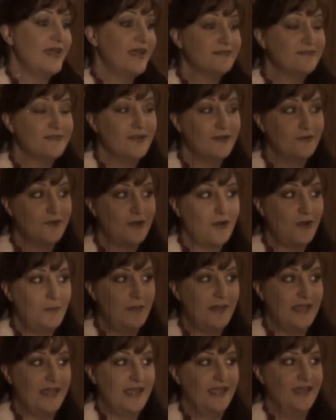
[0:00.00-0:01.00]
That's how
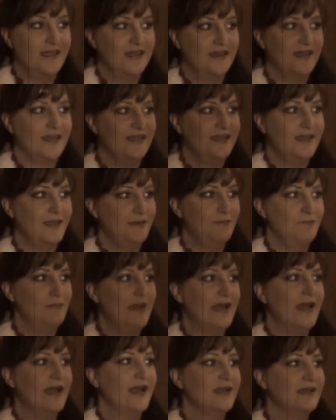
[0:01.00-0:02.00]
it all began. I
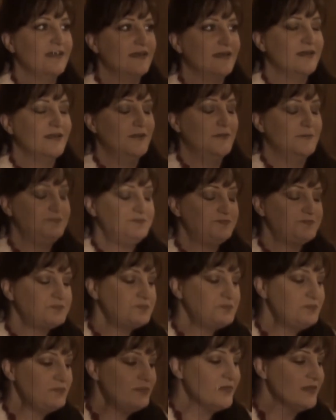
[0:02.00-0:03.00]
came back and
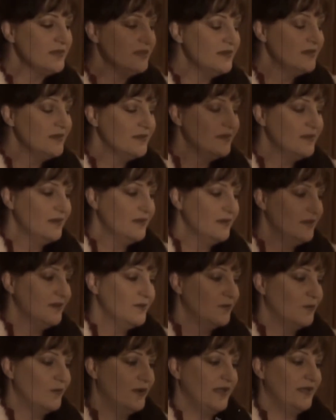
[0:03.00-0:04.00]

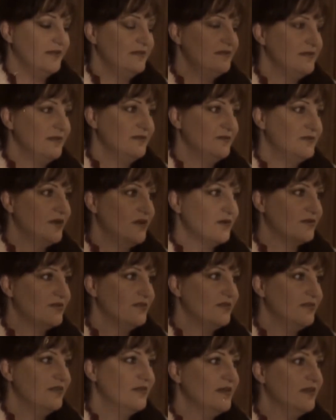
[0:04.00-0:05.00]
went and
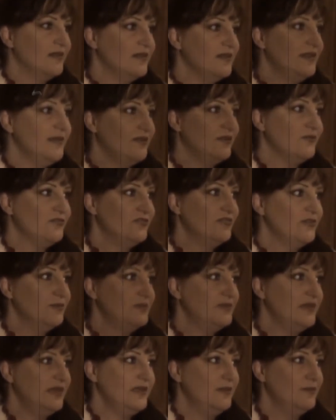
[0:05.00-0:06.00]
talked to the
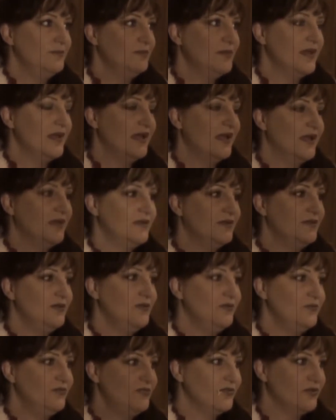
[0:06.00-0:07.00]
leadership team
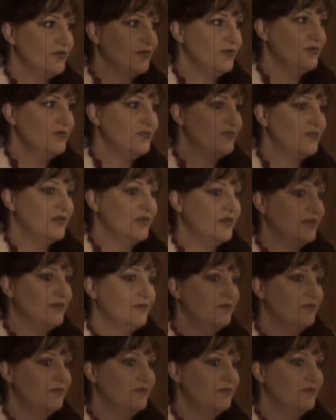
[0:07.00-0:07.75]
at New Church